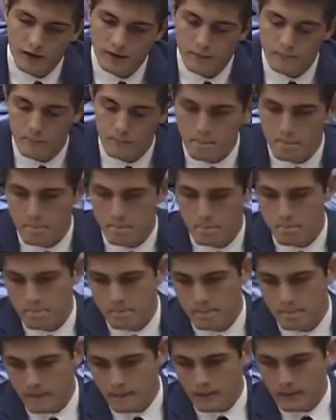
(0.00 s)
with our father.
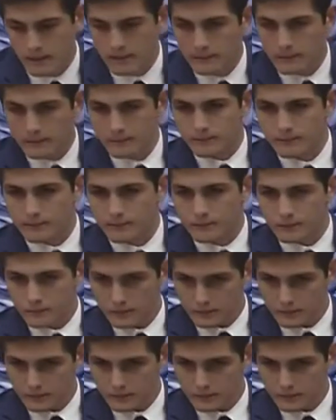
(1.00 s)
Thank you